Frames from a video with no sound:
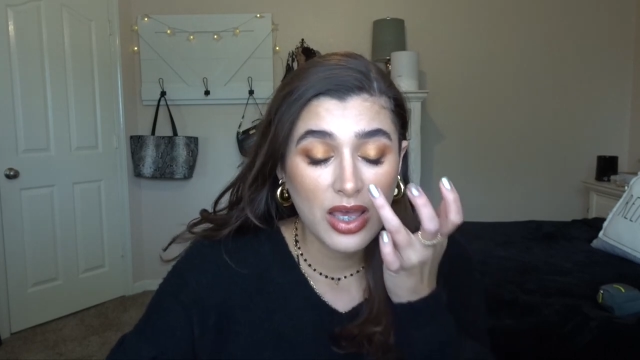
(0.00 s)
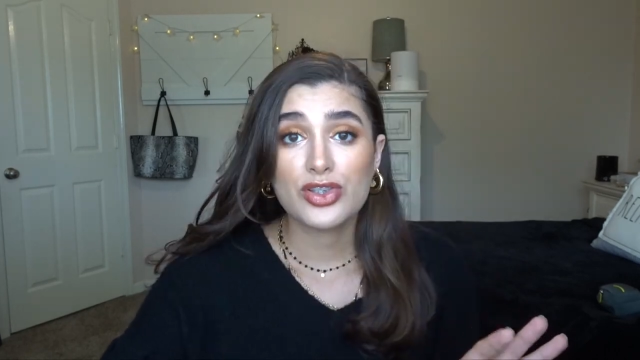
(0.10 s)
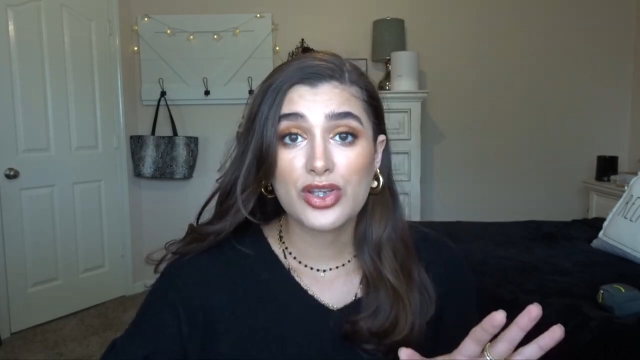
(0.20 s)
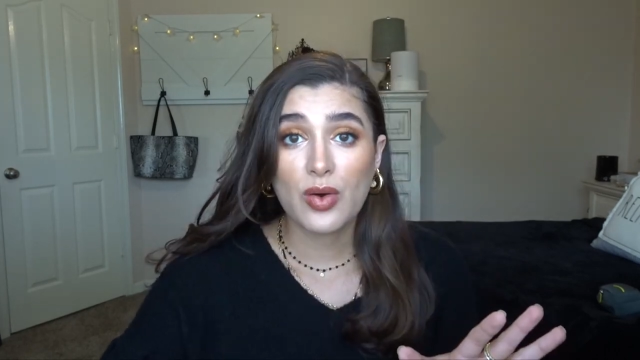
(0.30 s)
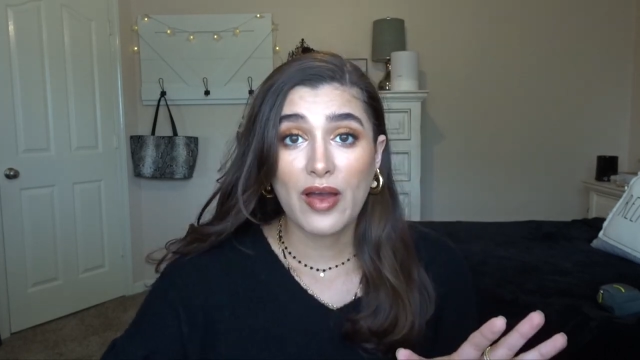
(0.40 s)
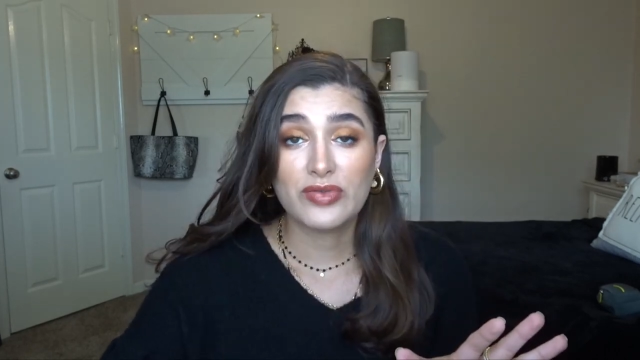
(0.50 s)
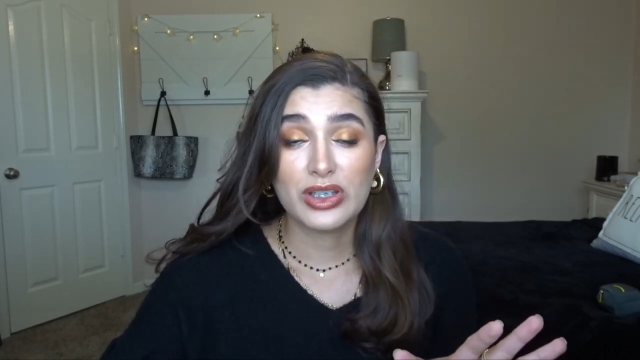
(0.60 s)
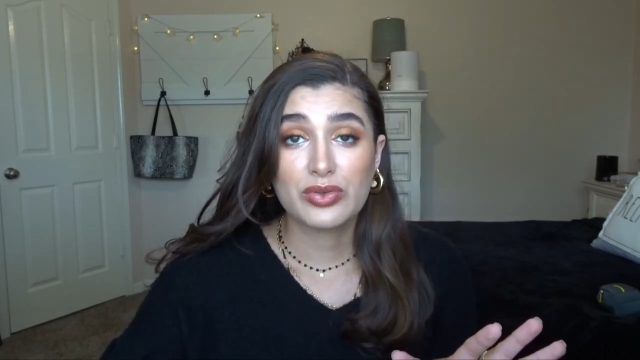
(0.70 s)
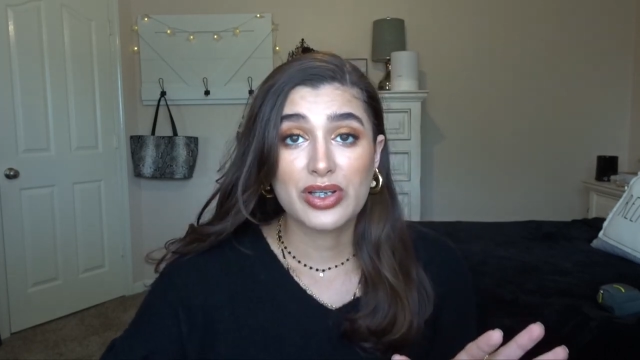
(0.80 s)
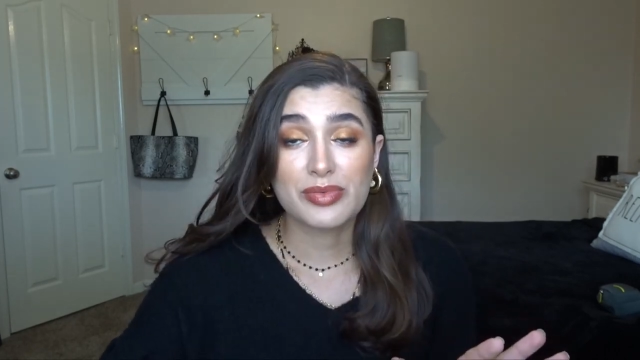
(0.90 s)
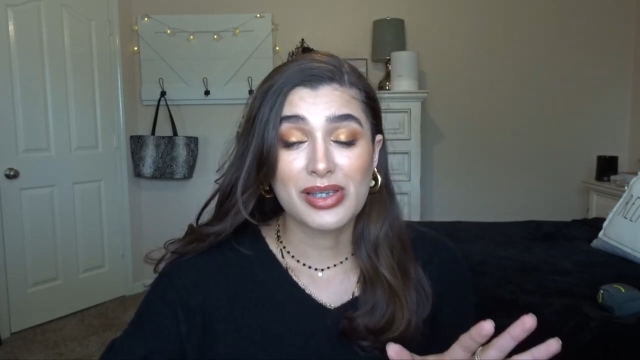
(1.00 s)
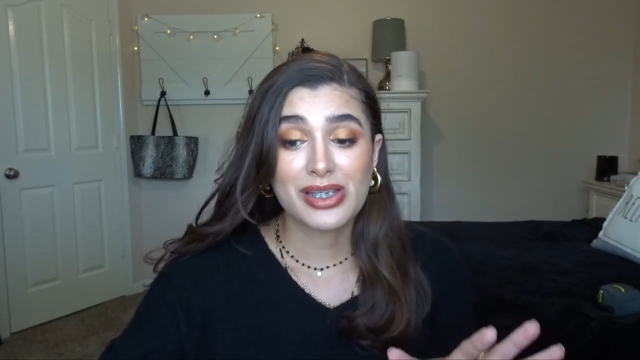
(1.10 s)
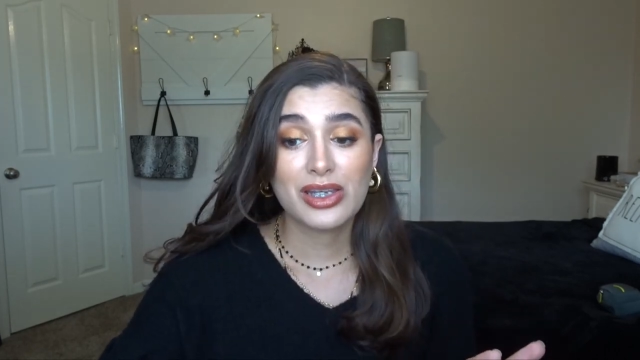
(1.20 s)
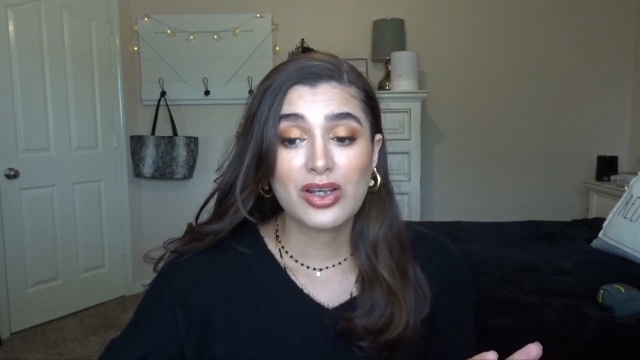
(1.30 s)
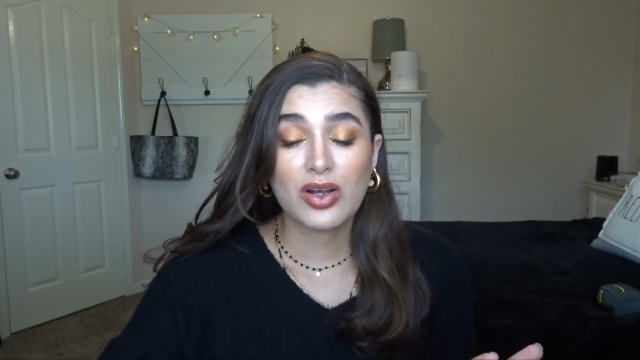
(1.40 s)
So I've decreased my
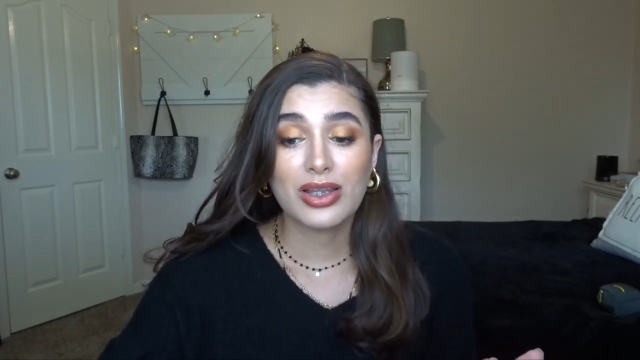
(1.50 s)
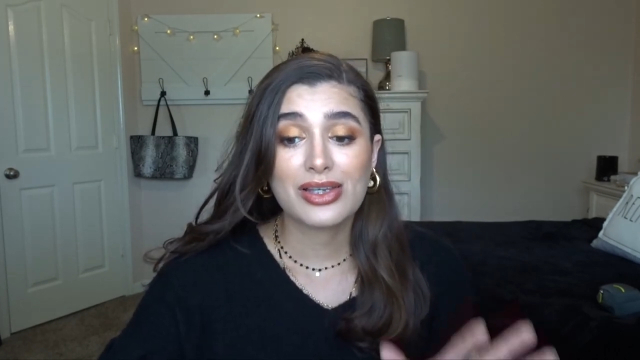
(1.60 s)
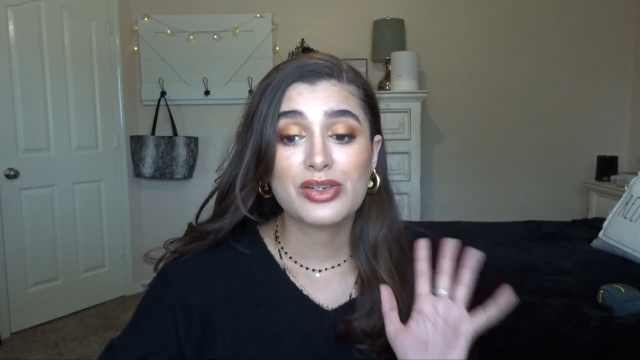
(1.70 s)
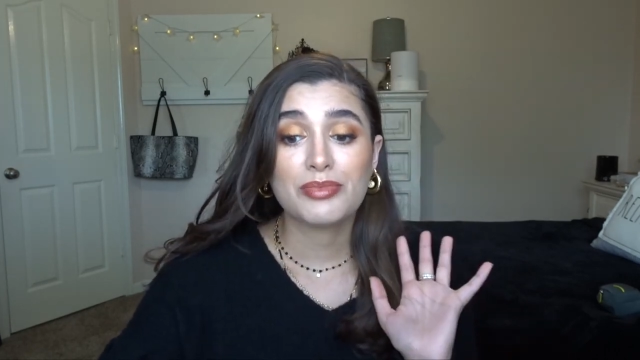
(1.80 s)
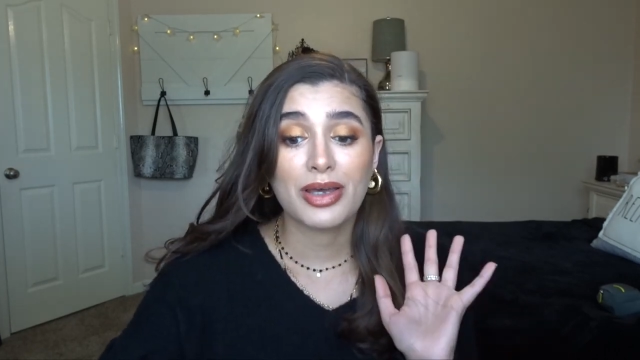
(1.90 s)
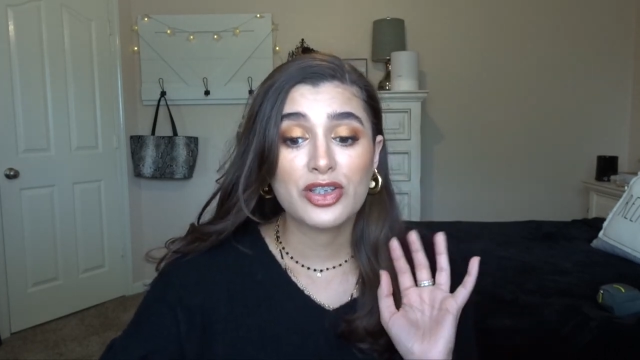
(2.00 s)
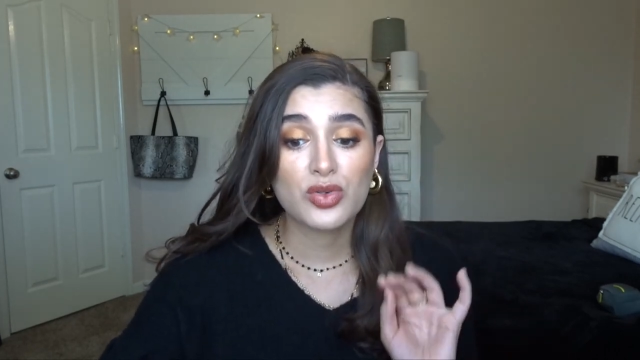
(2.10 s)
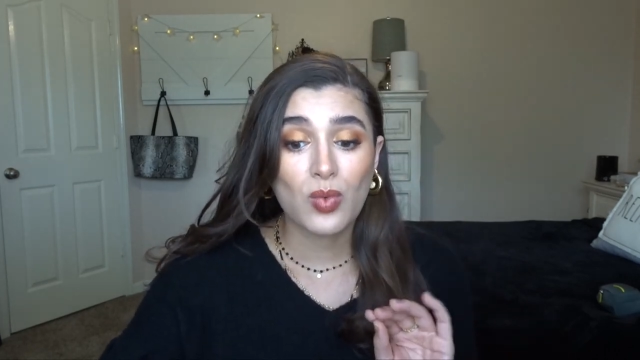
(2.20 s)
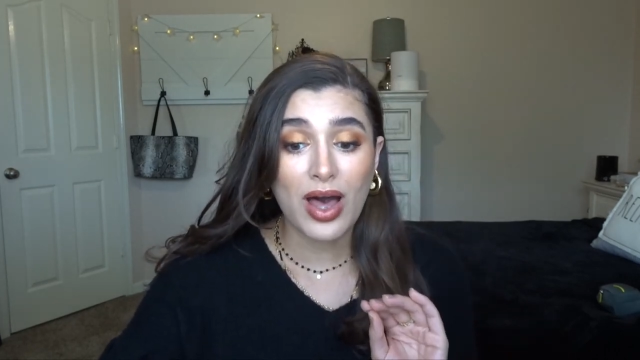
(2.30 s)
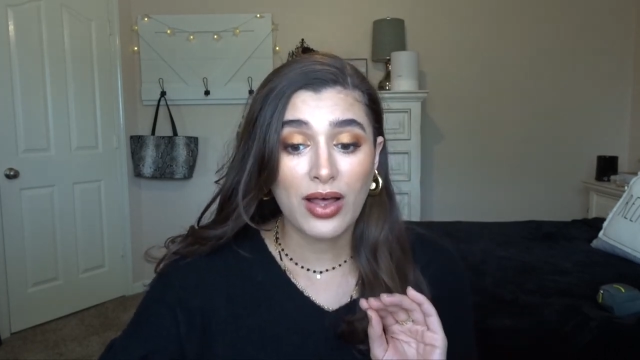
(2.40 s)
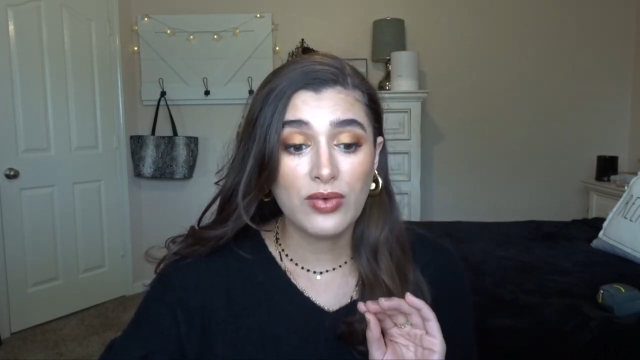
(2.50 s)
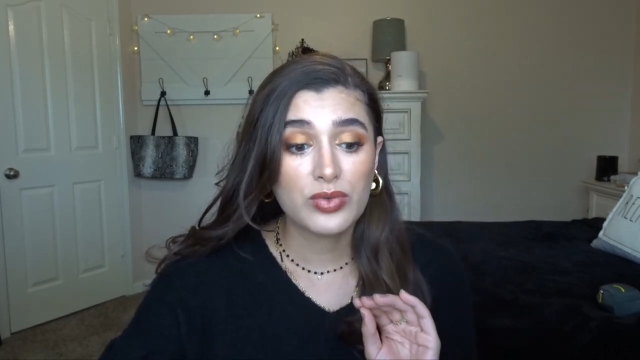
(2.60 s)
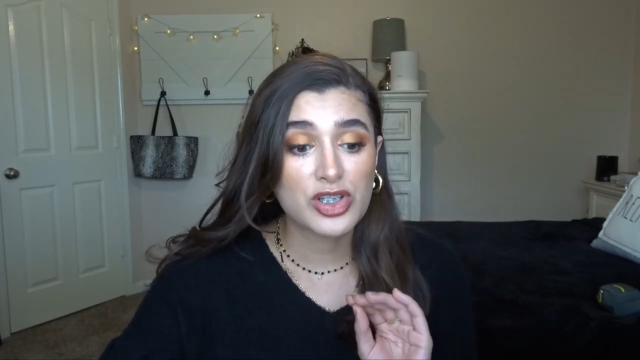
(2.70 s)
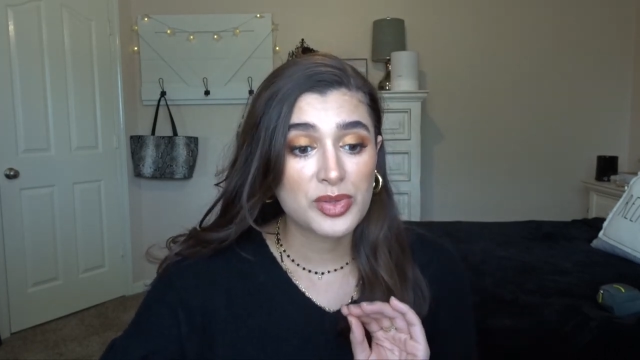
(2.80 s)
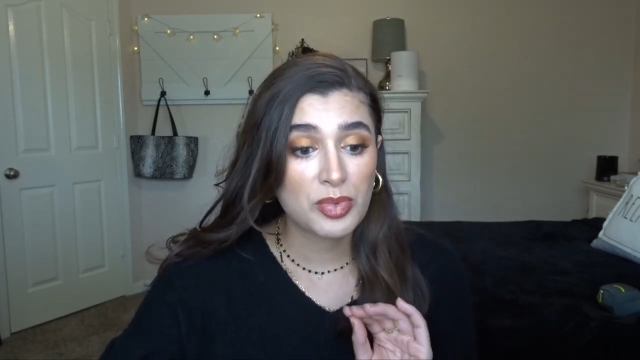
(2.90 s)
skincare collection by 12,
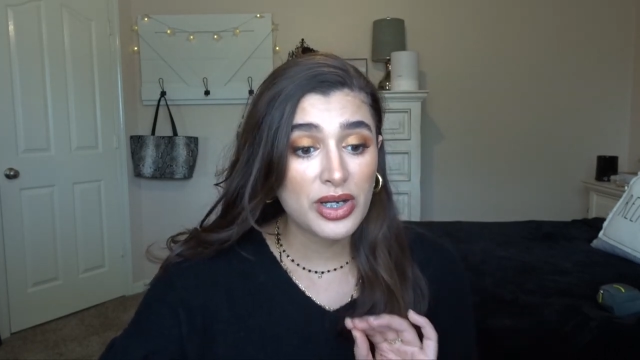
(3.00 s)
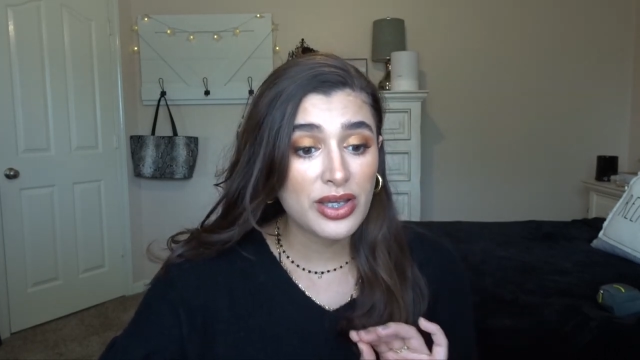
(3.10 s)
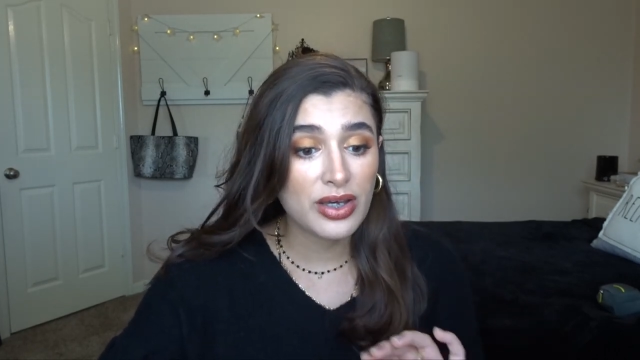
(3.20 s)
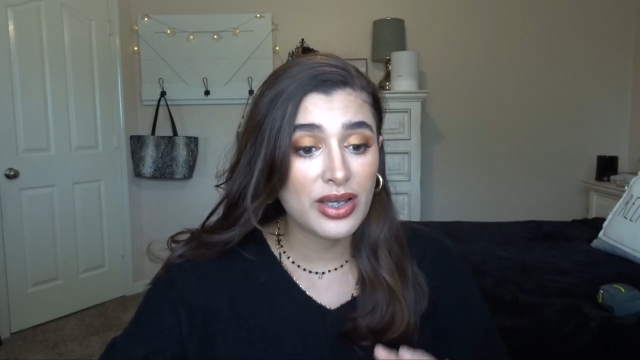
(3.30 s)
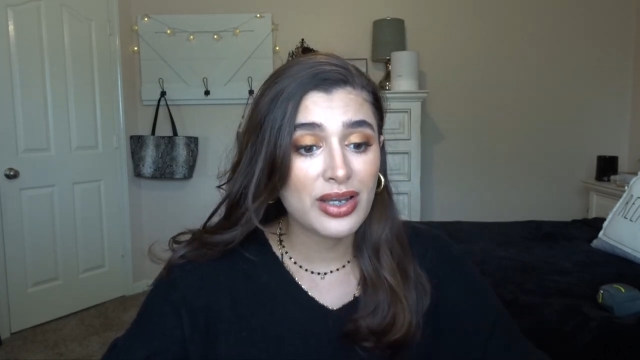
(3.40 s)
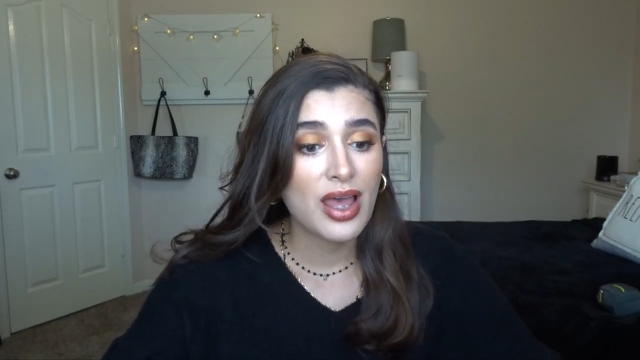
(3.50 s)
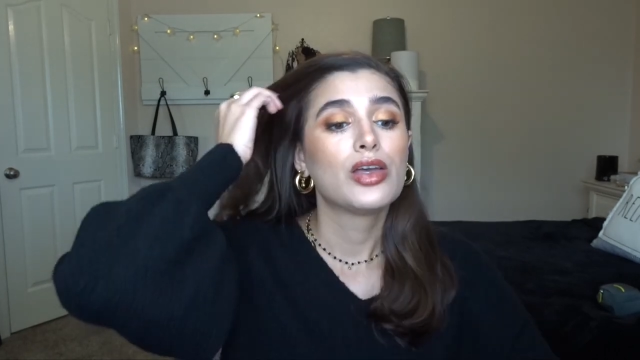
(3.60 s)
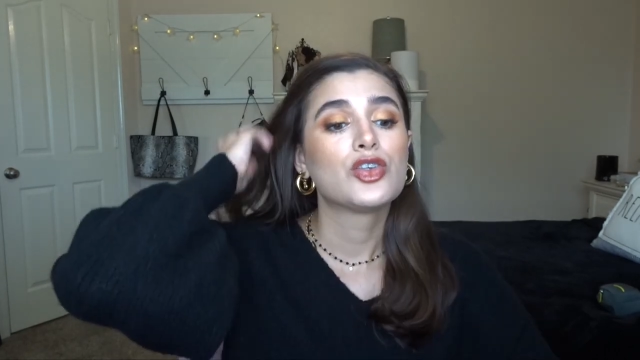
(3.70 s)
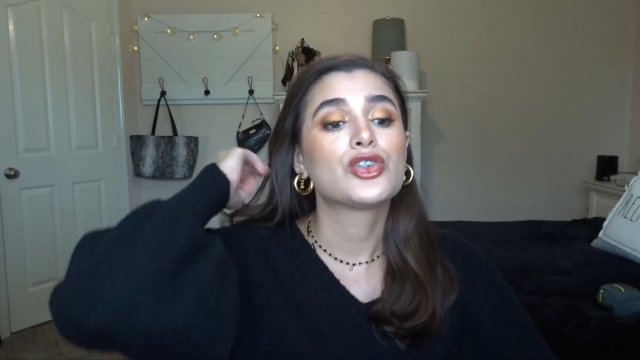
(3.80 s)
which is pretty good.